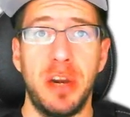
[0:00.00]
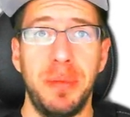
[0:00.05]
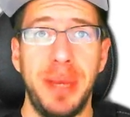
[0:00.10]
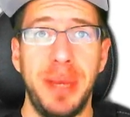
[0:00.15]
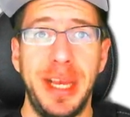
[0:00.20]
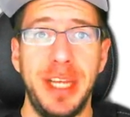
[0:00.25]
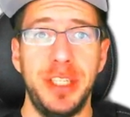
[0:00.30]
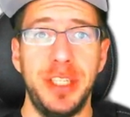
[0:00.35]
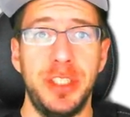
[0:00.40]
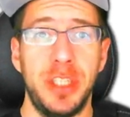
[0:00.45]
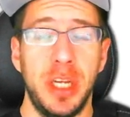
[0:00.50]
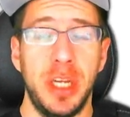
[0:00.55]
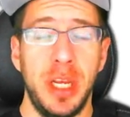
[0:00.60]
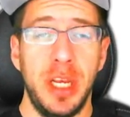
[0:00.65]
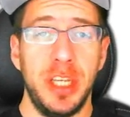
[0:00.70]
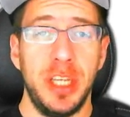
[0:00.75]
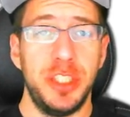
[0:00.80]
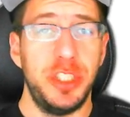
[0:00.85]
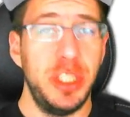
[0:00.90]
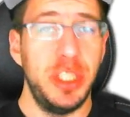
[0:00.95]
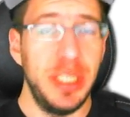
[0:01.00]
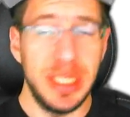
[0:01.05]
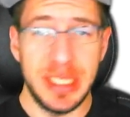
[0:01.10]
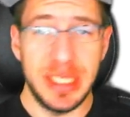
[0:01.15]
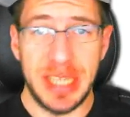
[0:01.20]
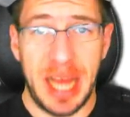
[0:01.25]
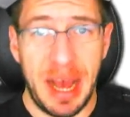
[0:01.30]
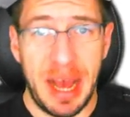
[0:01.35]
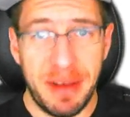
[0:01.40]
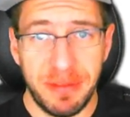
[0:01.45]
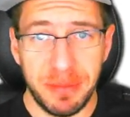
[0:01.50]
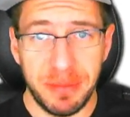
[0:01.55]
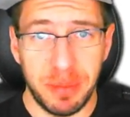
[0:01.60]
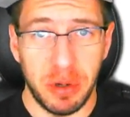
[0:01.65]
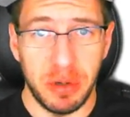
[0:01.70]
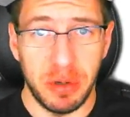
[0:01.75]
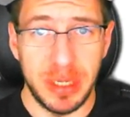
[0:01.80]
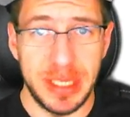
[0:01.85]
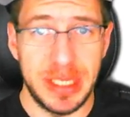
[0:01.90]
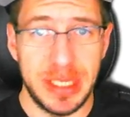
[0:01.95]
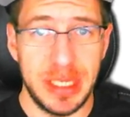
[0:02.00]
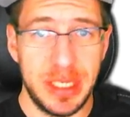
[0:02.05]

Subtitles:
Mage, she doesn't have a bonus.